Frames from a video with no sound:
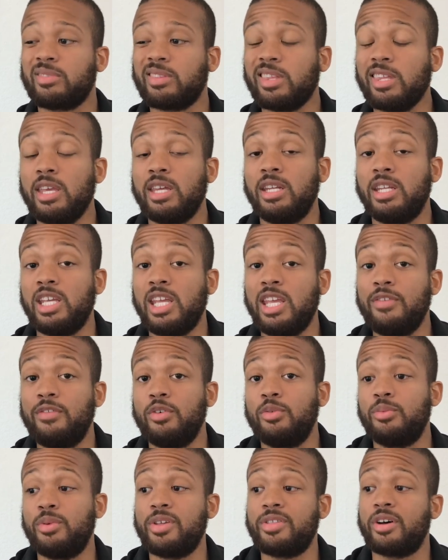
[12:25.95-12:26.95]
And
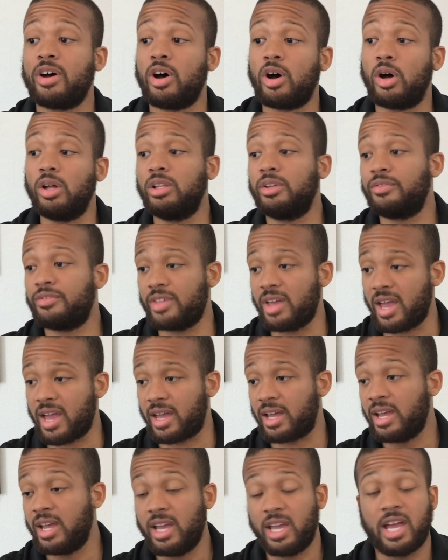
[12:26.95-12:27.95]
even with all of
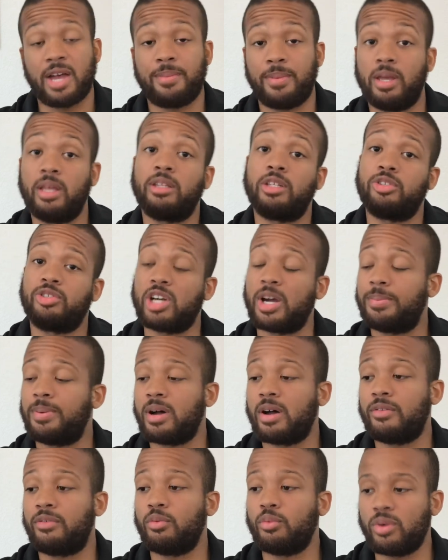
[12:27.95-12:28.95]
that, and the
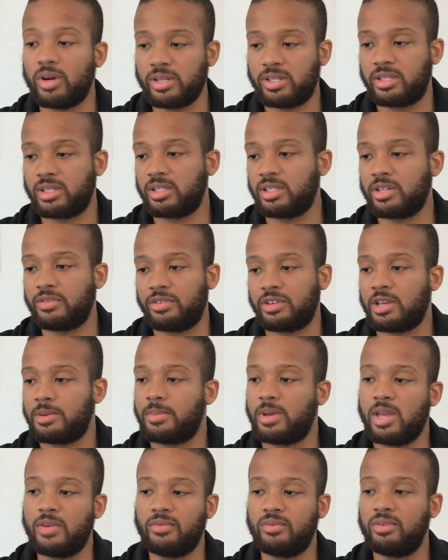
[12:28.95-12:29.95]
drop-off was significant,
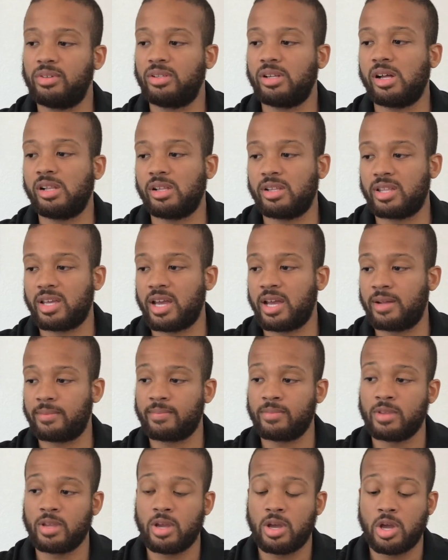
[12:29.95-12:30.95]
but even with all of
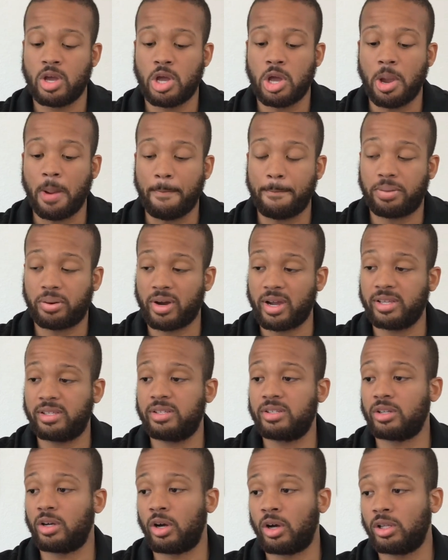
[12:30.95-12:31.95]
that,
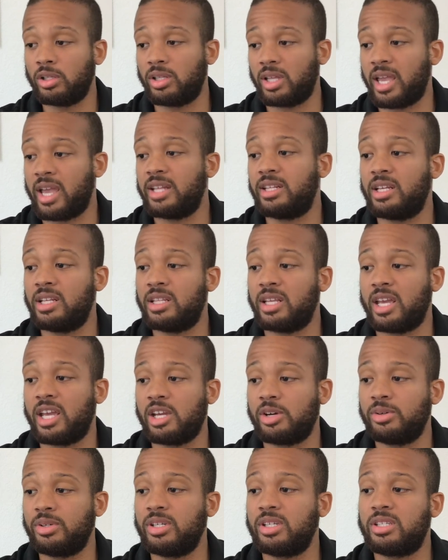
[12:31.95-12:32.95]
prices on land in the
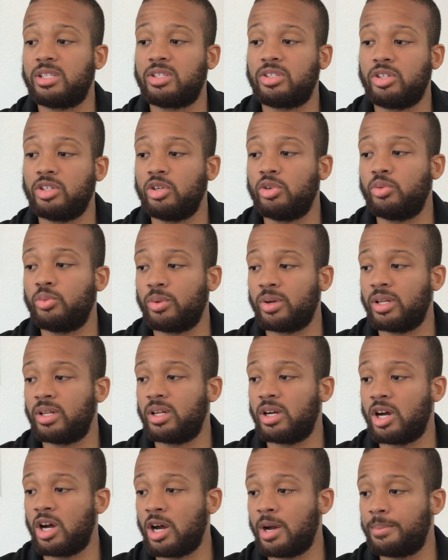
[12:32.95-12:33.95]
area still went
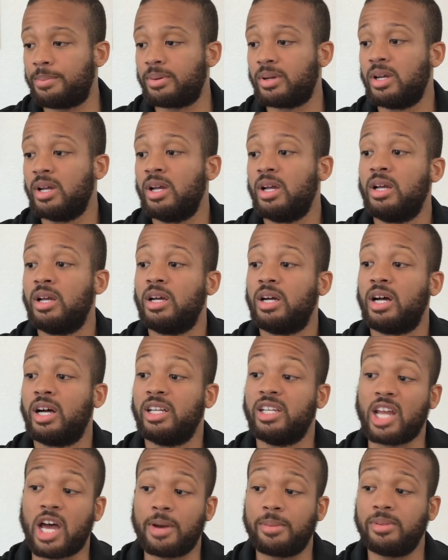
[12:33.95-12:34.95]
up
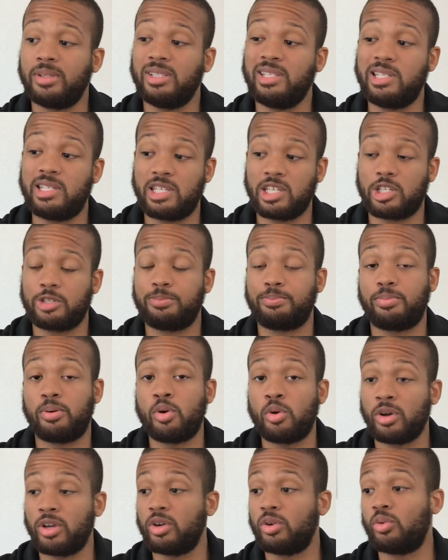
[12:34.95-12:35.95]
nominally
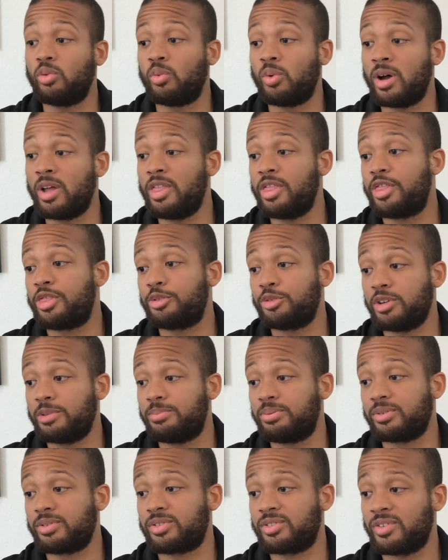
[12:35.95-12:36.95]

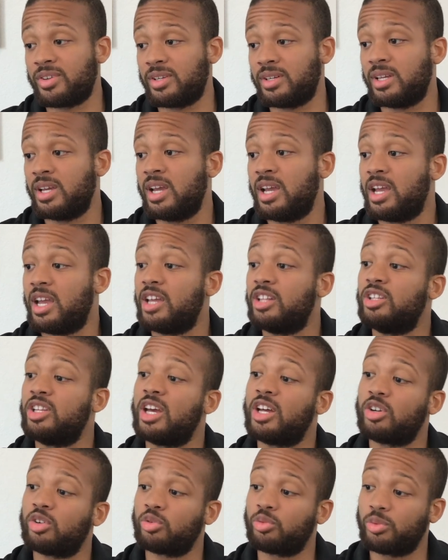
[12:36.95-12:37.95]
6.13% and
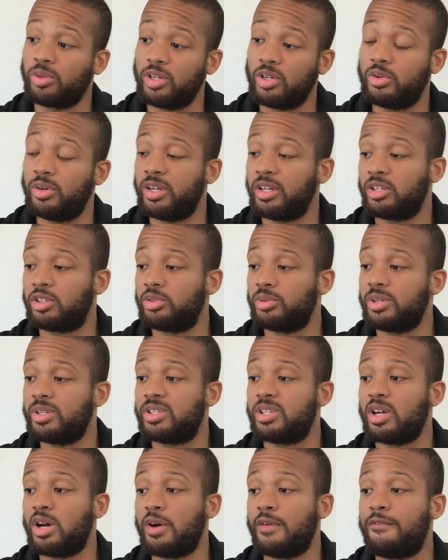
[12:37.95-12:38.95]
had a real
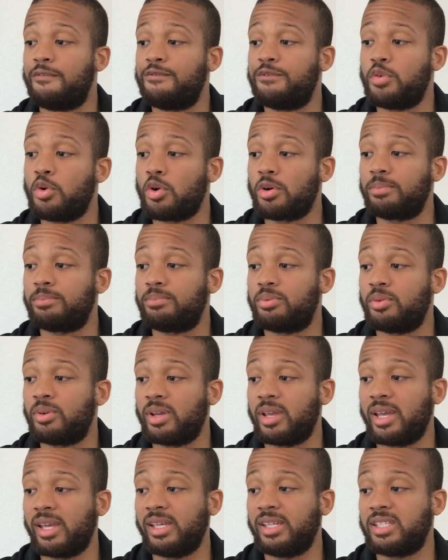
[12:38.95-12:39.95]
increase of
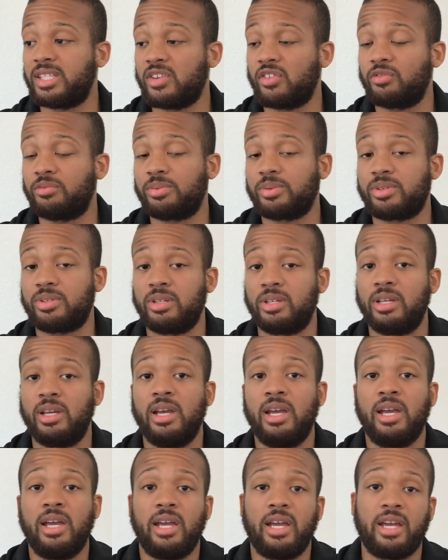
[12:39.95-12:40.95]
4.87%.
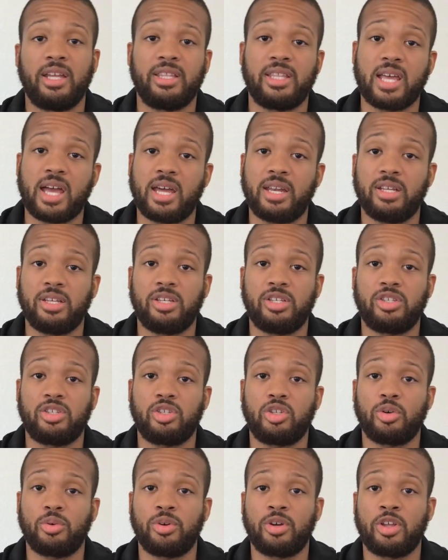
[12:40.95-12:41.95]
And that is
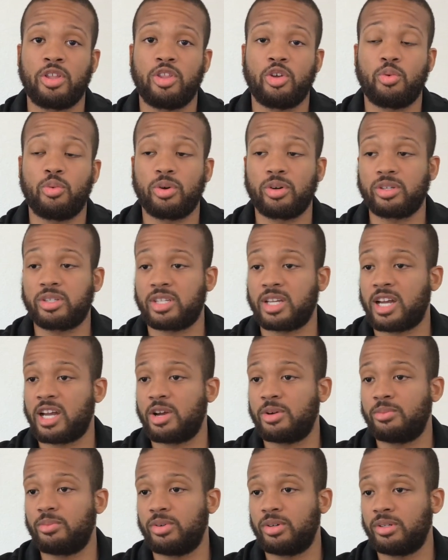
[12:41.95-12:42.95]
during the worst
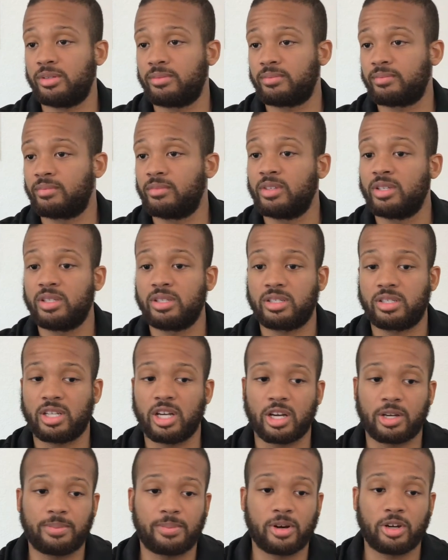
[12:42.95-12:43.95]
time when
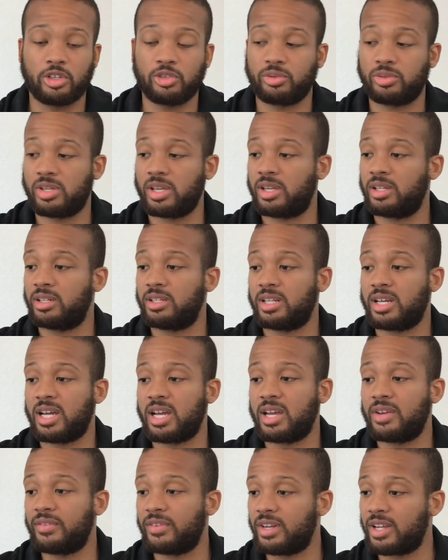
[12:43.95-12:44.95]
stock markets were taking a
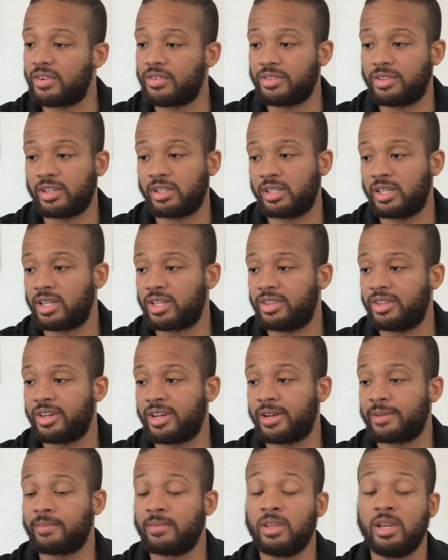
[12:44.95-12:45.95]
dive and everything like
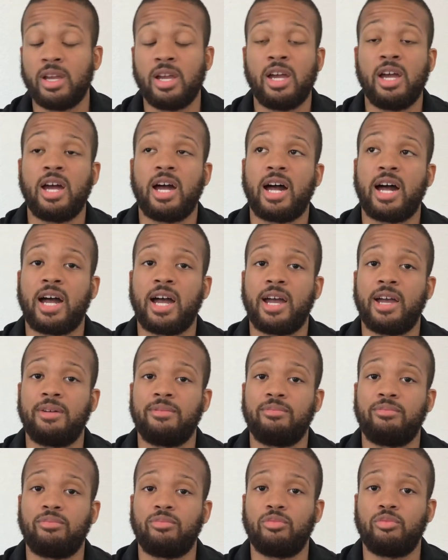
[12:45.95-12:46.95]
that.
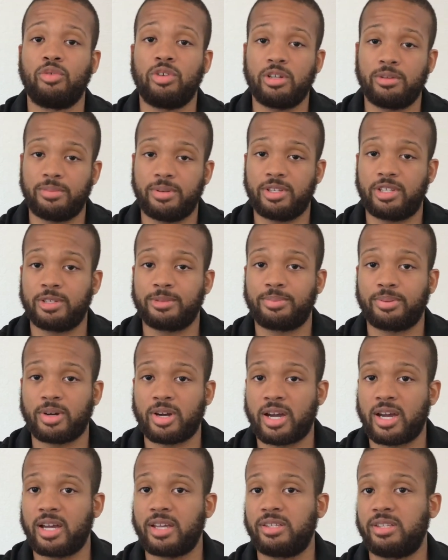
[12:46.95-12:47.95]
I wouldn't be
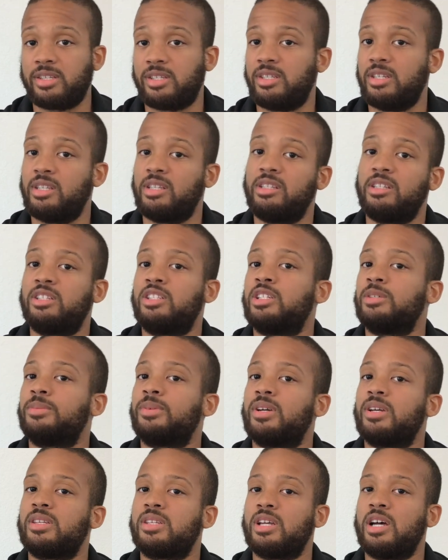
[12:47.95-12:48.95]
surprised to see that this number
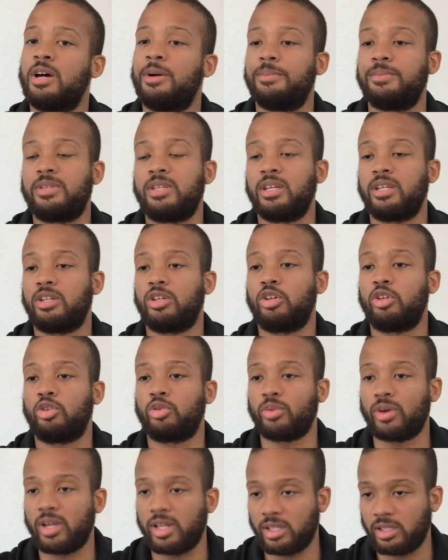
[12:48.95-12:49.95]
has upticked
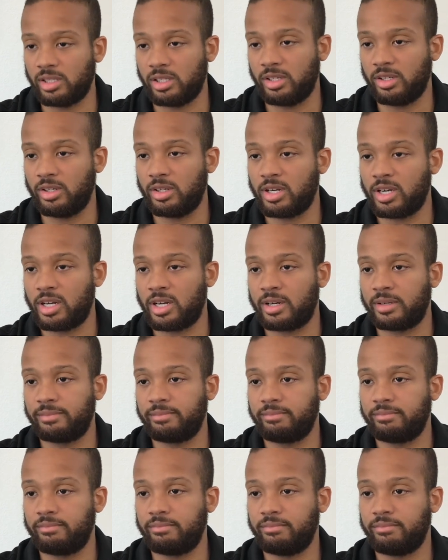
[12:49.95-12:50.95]
greatly
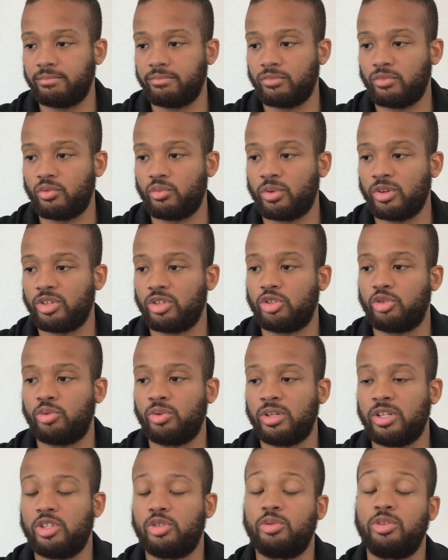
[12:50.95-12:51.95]
once the
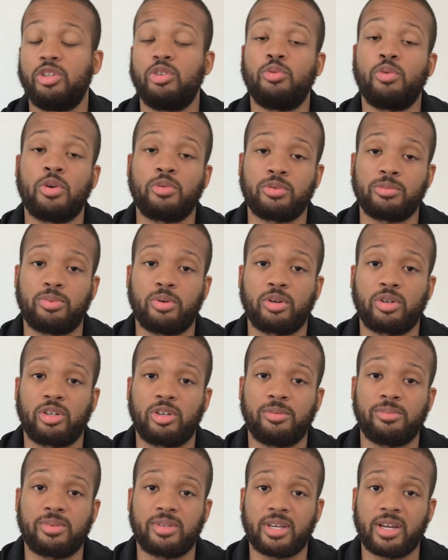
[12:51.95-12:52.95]
2021 report
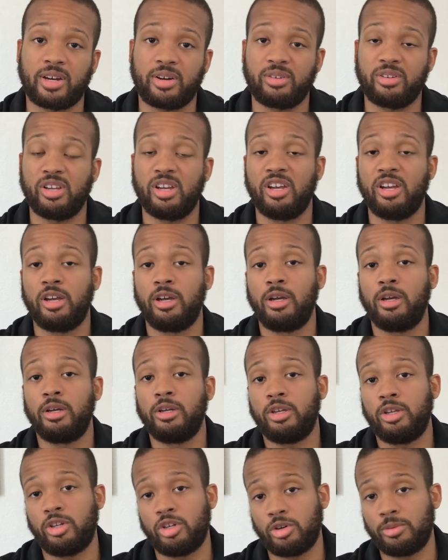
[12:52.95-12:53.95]
comes out,
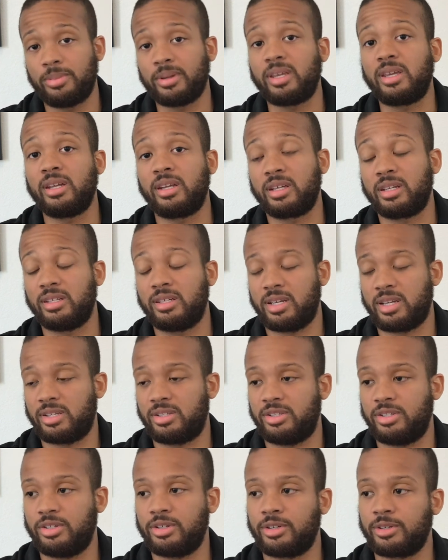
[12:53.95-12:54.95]
beginning of
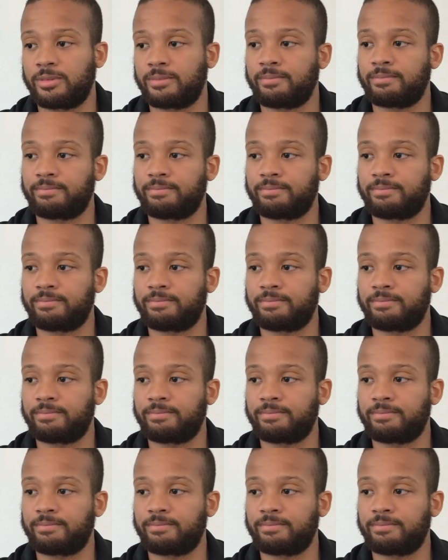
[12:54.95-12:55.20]
next year.